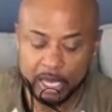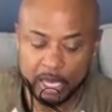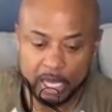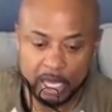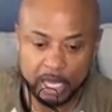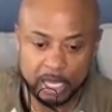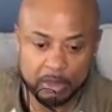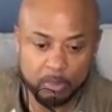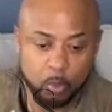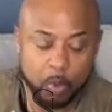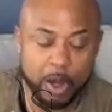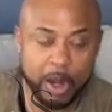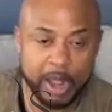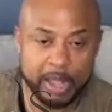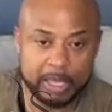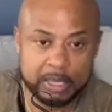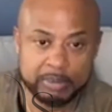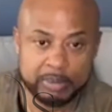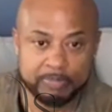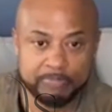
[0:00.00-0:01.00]
where
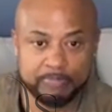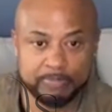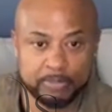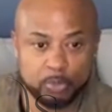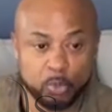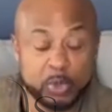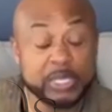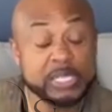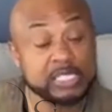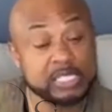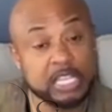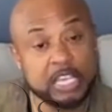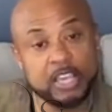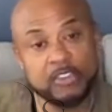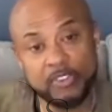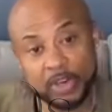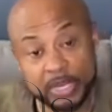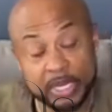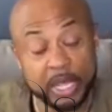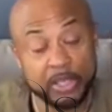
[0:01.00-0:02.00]
I can
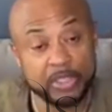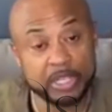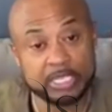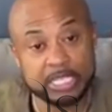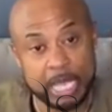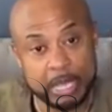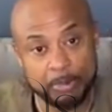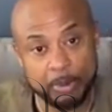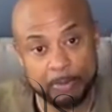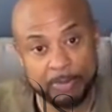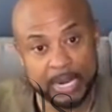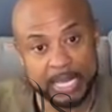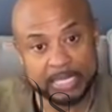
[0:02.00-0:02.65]
receive another type of